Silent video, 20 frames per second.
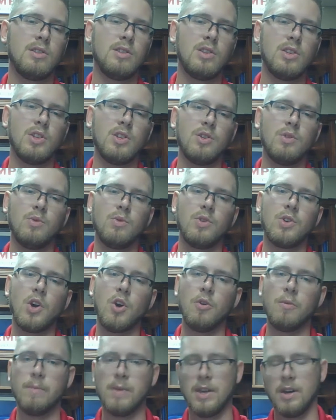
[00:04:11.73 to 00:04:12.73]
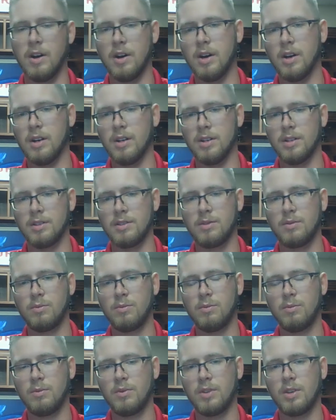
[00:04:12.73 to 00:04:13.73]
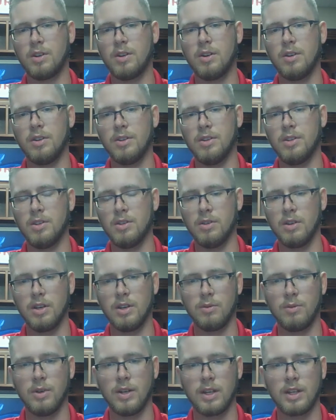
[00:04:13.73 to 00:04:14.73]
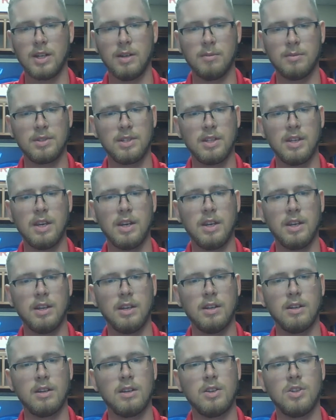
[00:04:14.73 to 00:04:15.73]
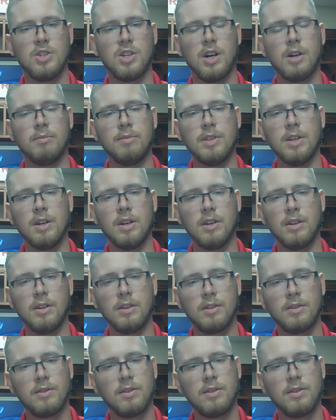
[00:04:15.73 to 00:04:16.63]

you go beyond the call of duty when it comes to getting a job done